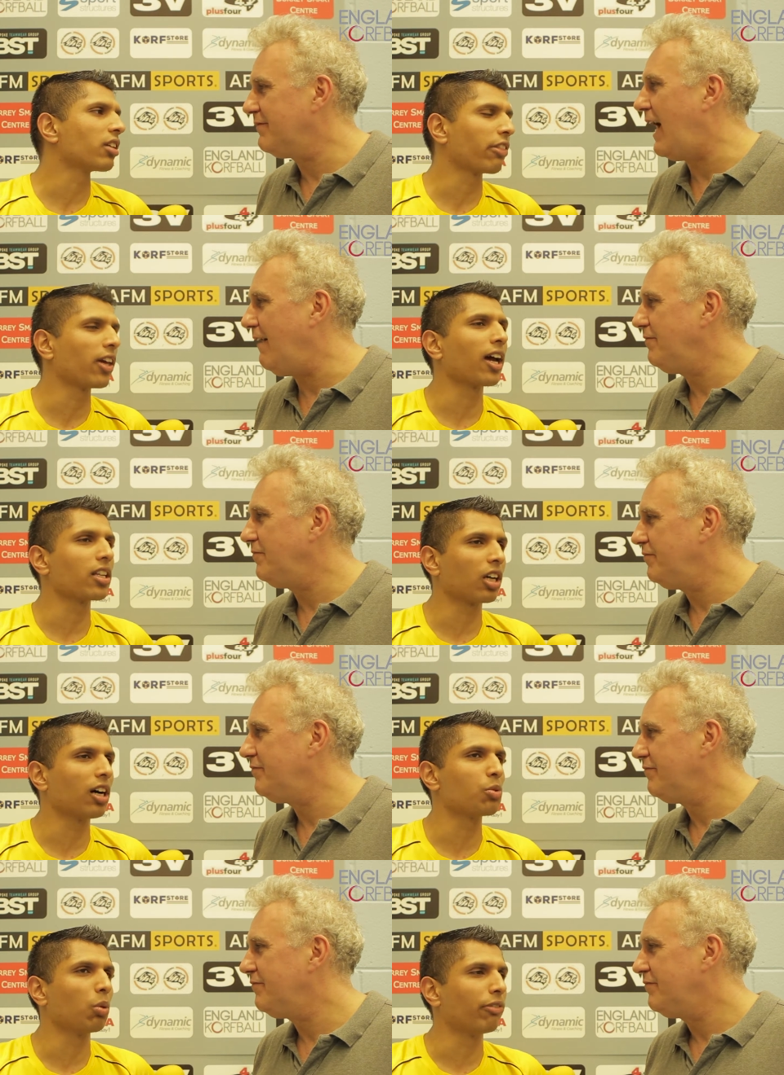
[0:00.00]
Speaker 1: Yeah. I think at
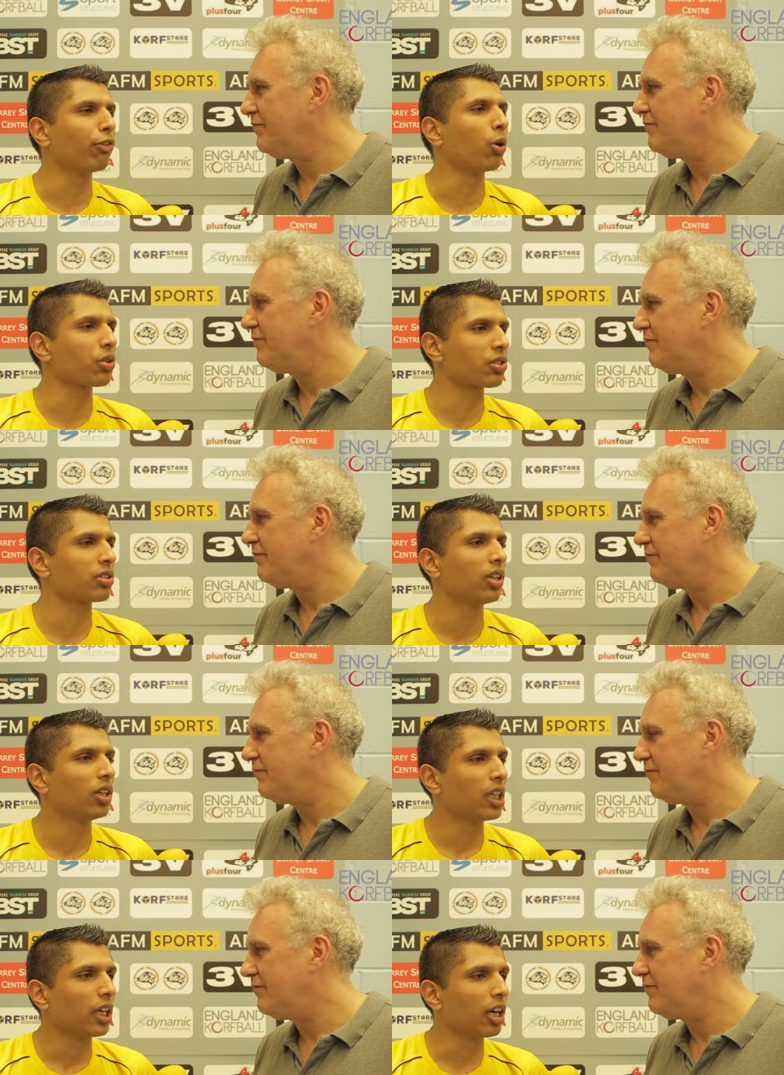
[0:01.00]
times we were forced
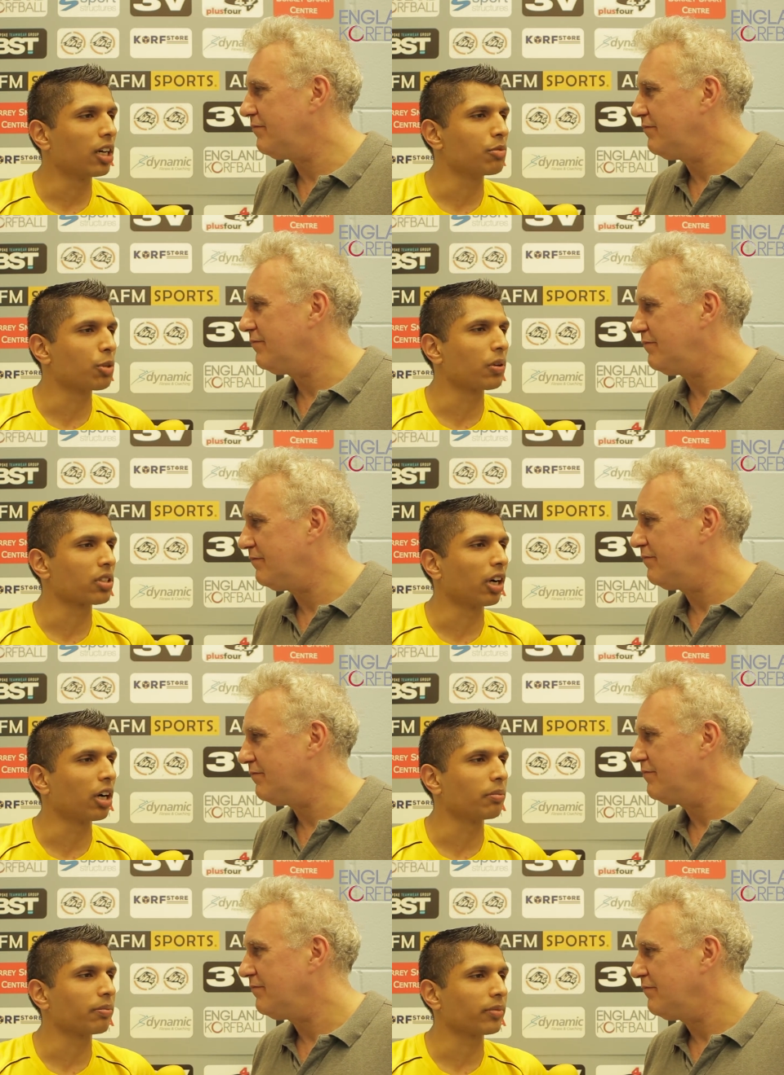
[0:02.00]
um, to put
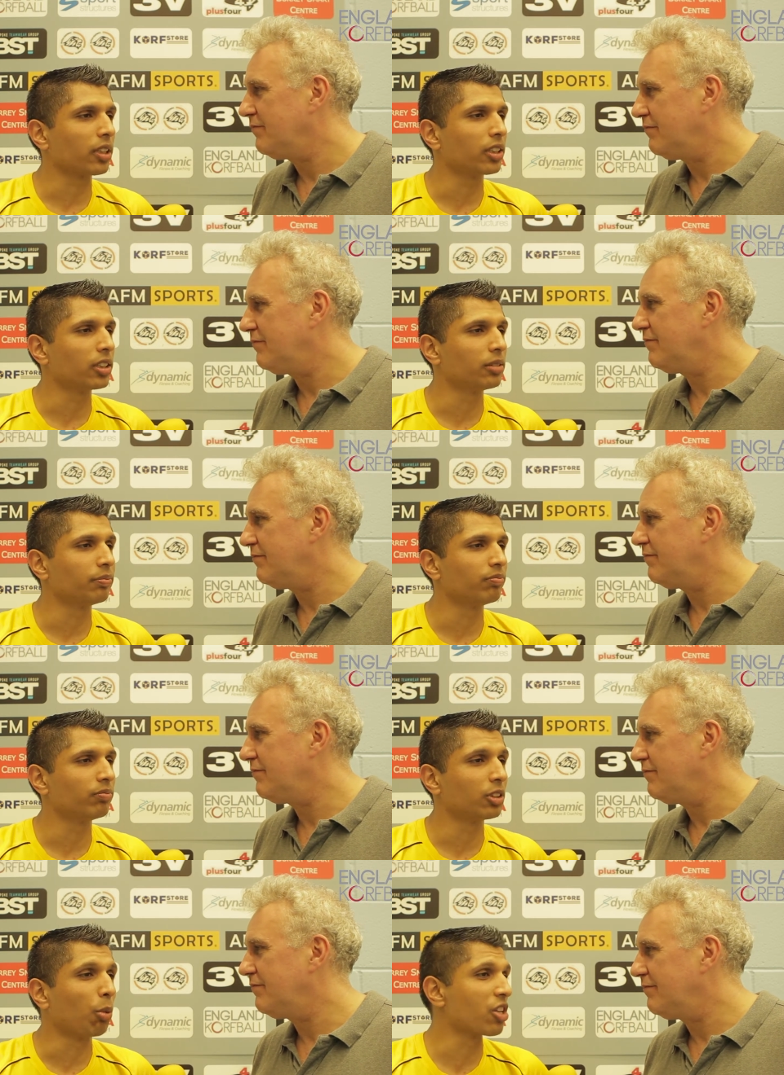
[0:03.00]
up
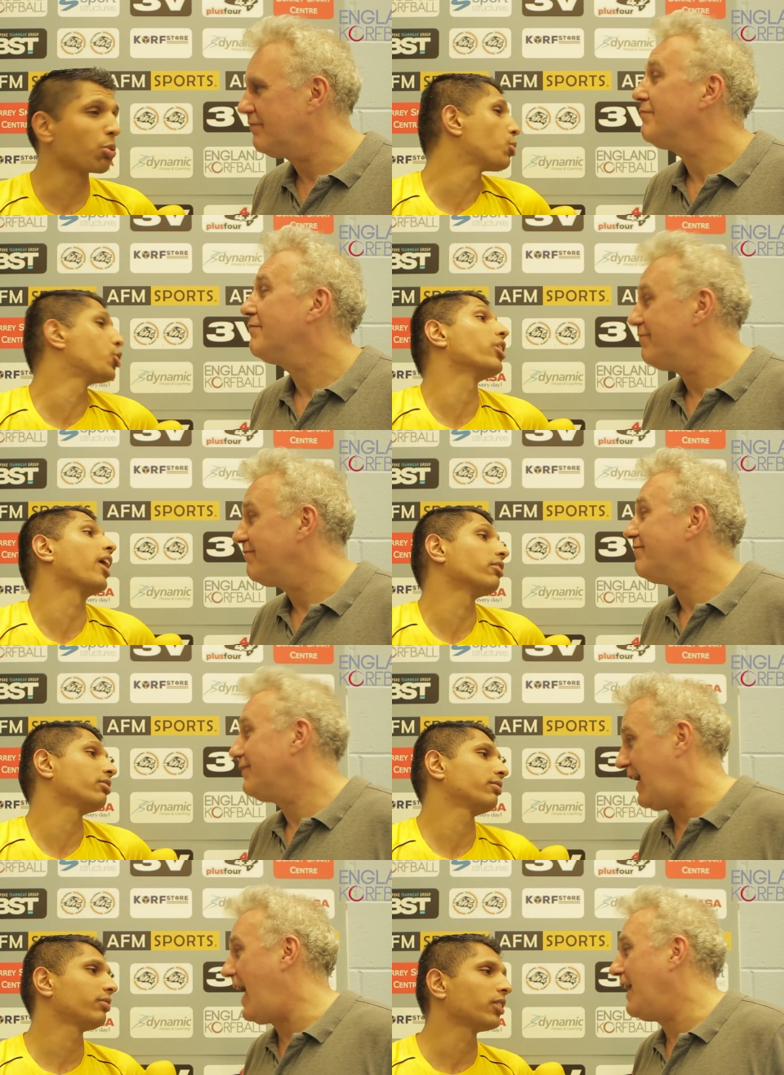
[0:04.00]
the ones which we shouldn't have.
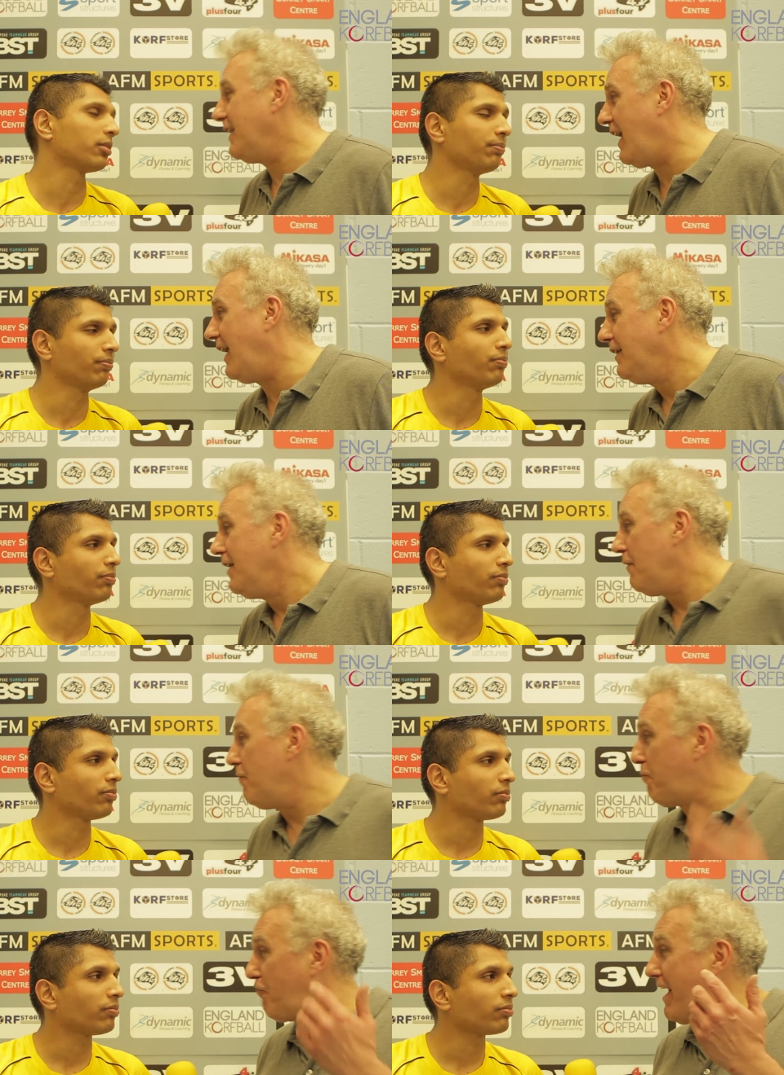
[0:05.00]
Yeah,
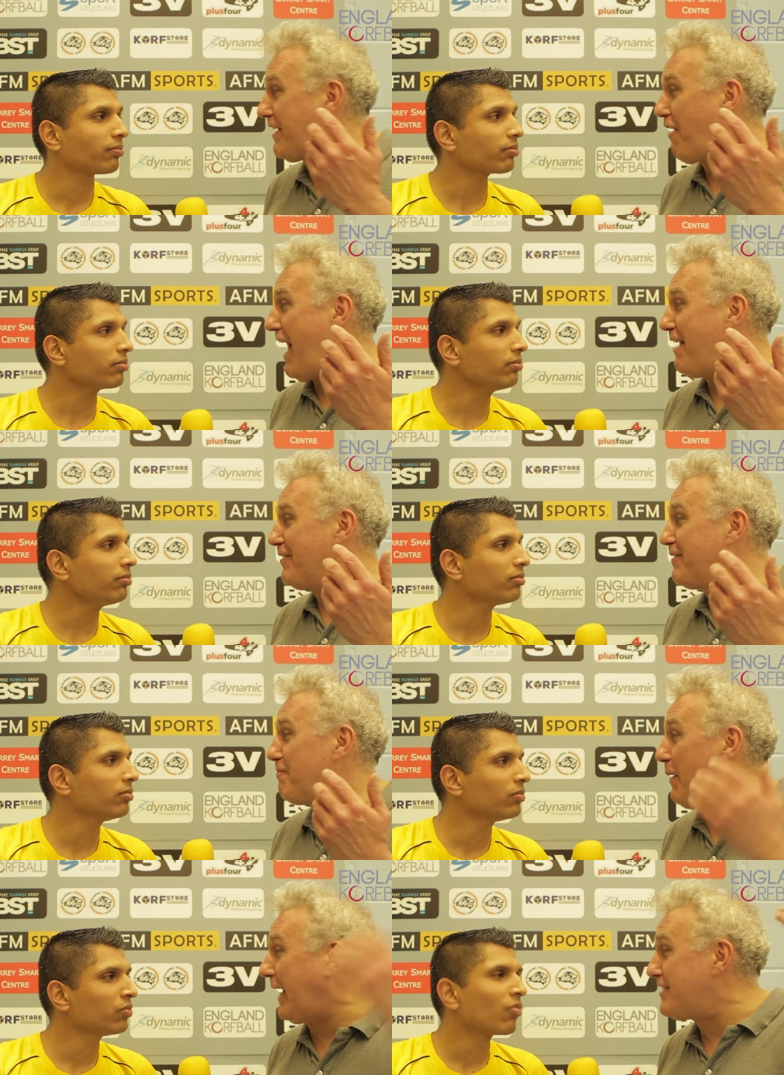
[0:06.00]
yeah,
Speaker 2: great crowd
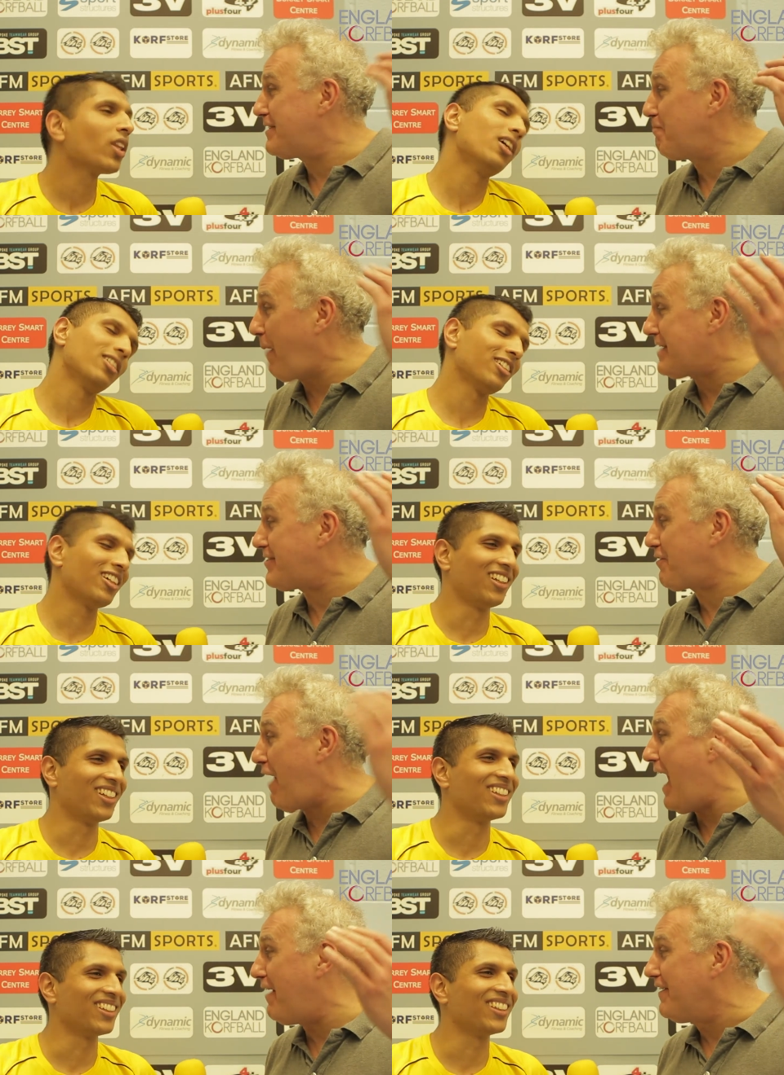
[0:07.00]
biggest, best
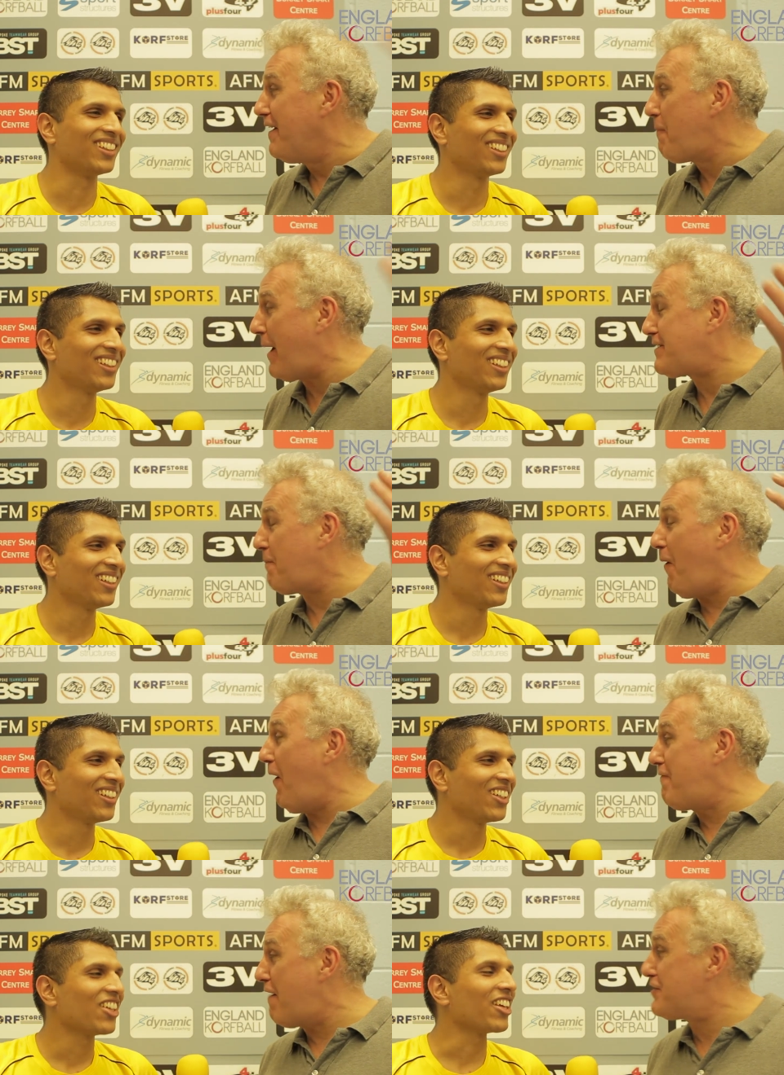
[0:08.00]
crowd, best
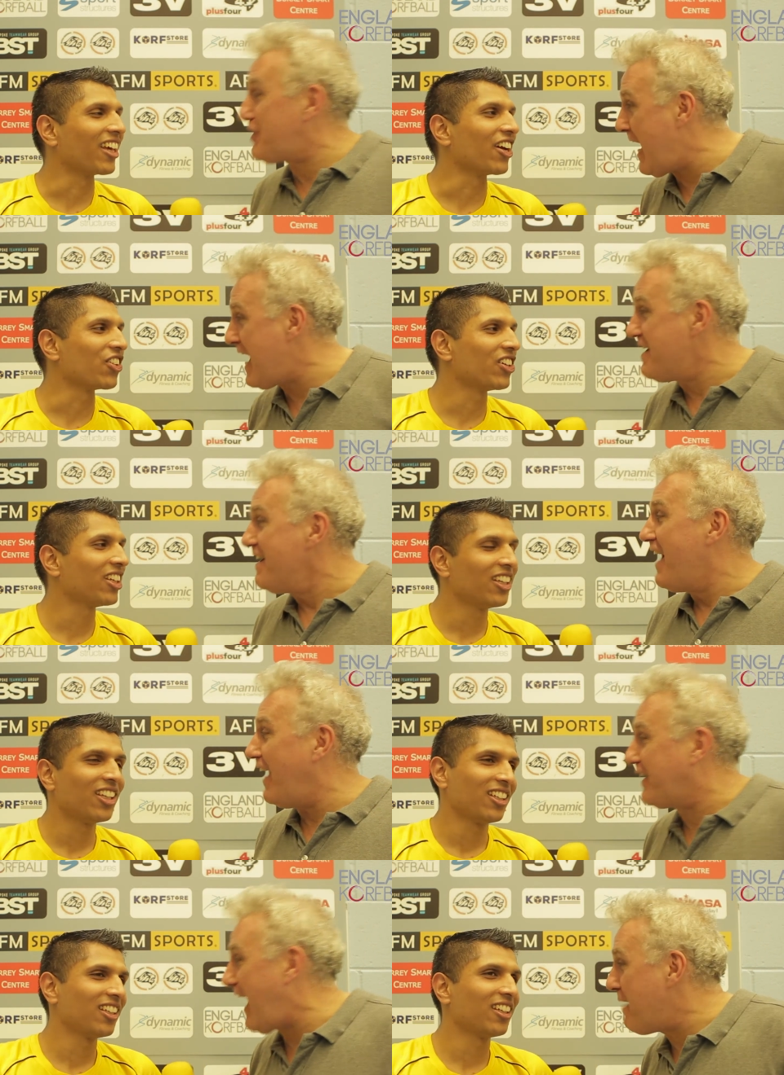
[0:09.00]
support I've ever yeah. seen
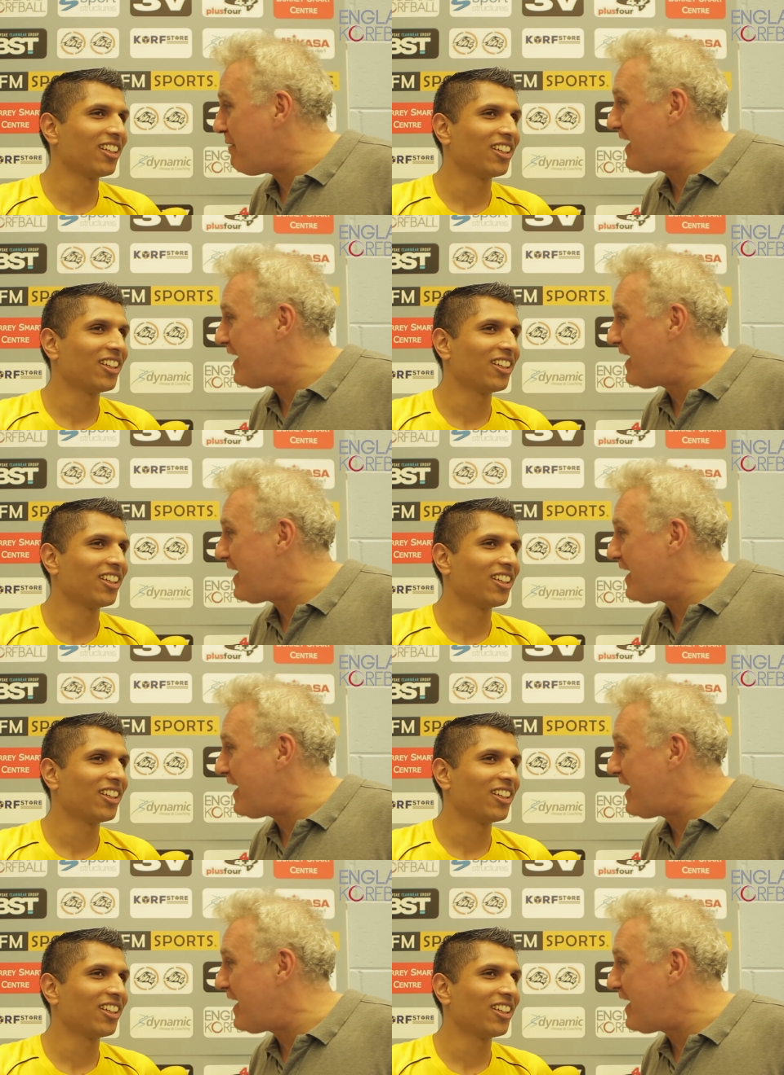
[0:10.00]
at a game in